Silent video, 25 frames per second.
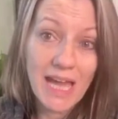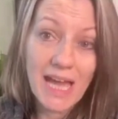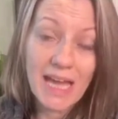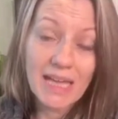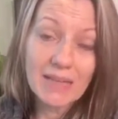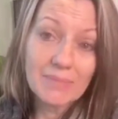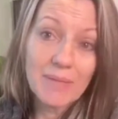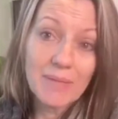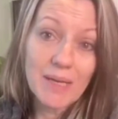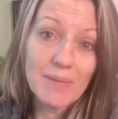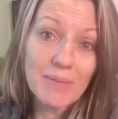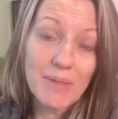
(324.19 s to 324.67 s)

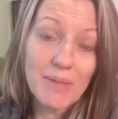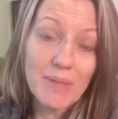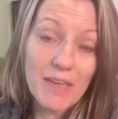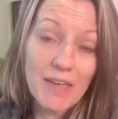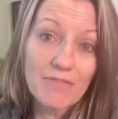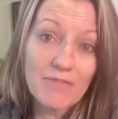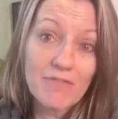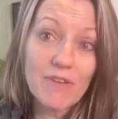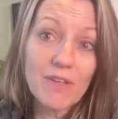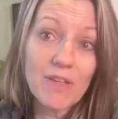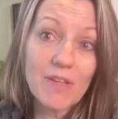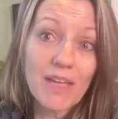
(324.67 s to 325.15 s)
and maybe
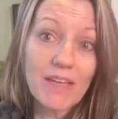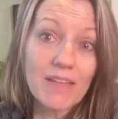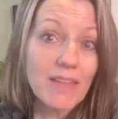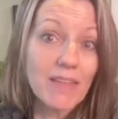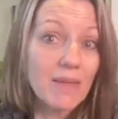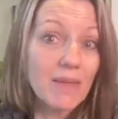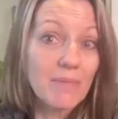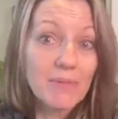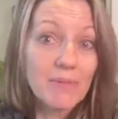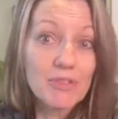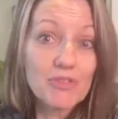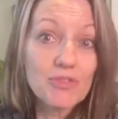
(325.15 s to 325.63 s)
they feel like
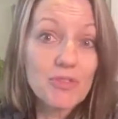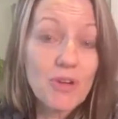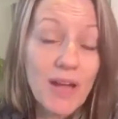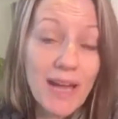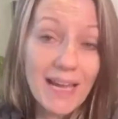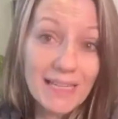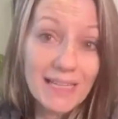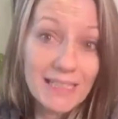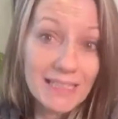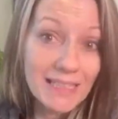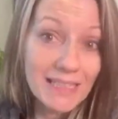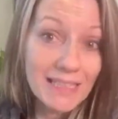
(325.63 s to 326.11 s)
they've been
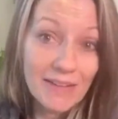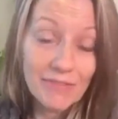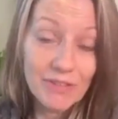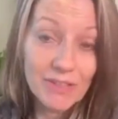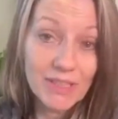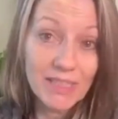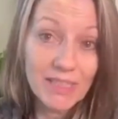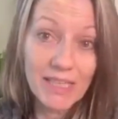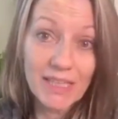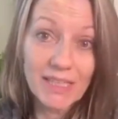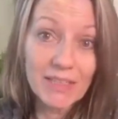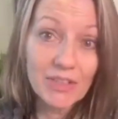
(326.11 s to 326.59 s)
trying
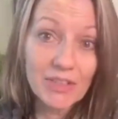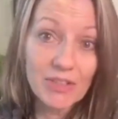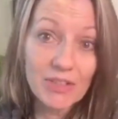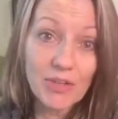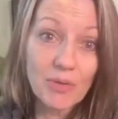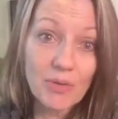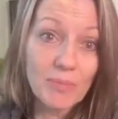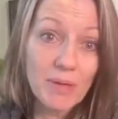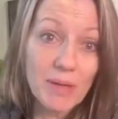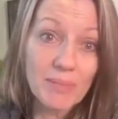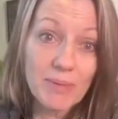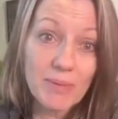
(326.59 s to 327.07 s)
everything,
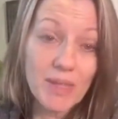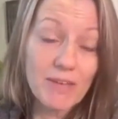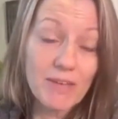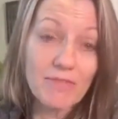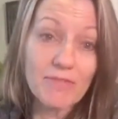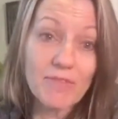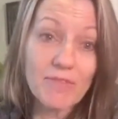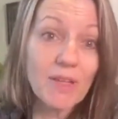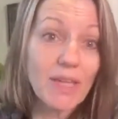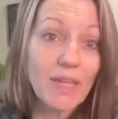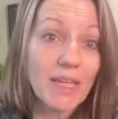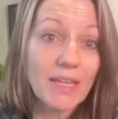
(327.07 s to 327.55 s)
maybe they
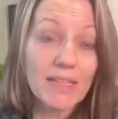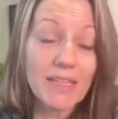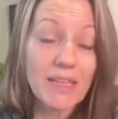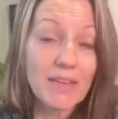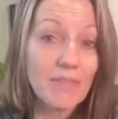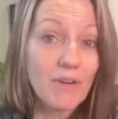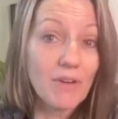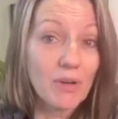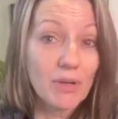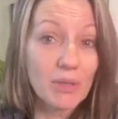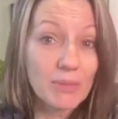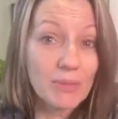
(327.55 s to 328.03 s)
feel like
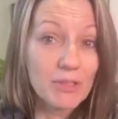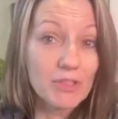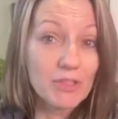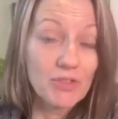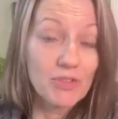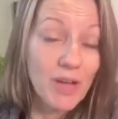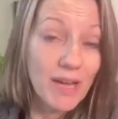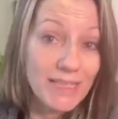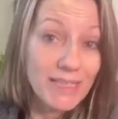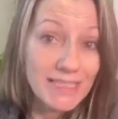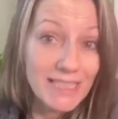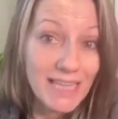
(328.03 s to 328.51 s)
they've already been
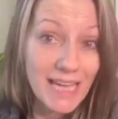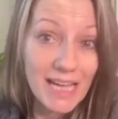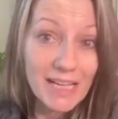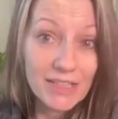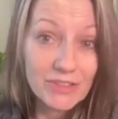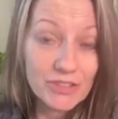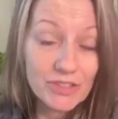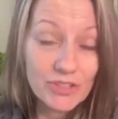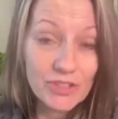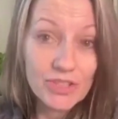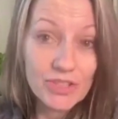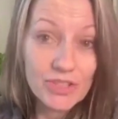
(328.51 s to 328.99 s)
trying to
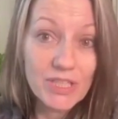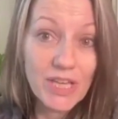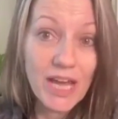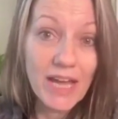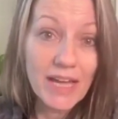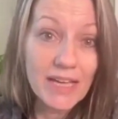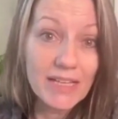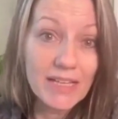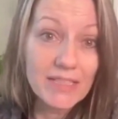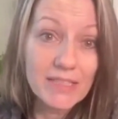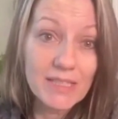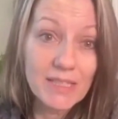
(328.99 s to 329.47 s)

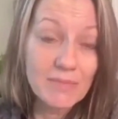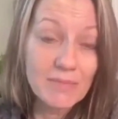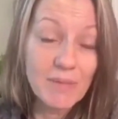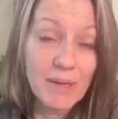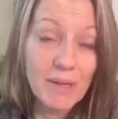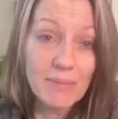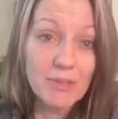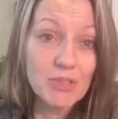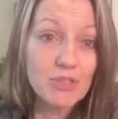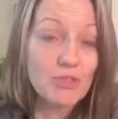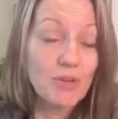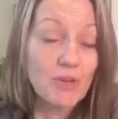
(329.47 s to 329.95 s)
exercise and
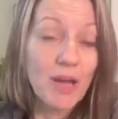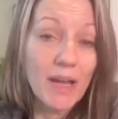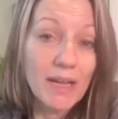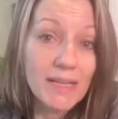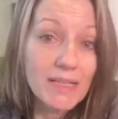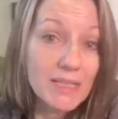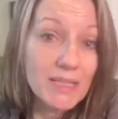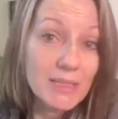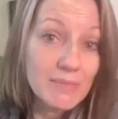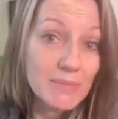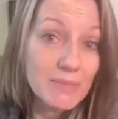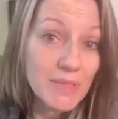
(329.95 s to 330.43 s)
maybe
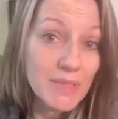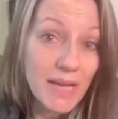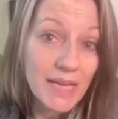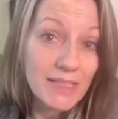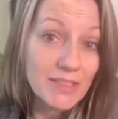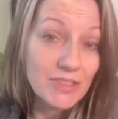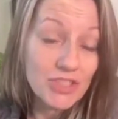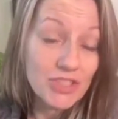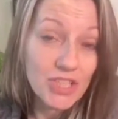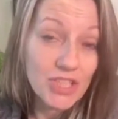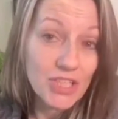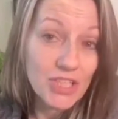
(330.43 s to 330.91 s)
trying some
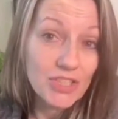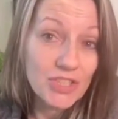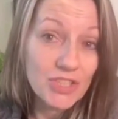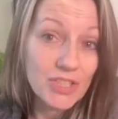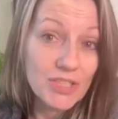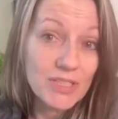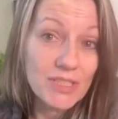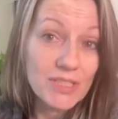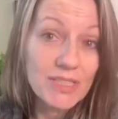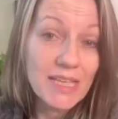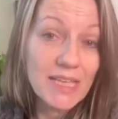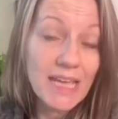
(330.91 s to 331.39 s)
diet
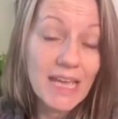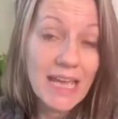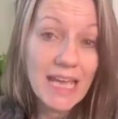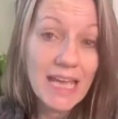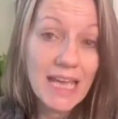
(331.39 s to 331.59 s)
changes,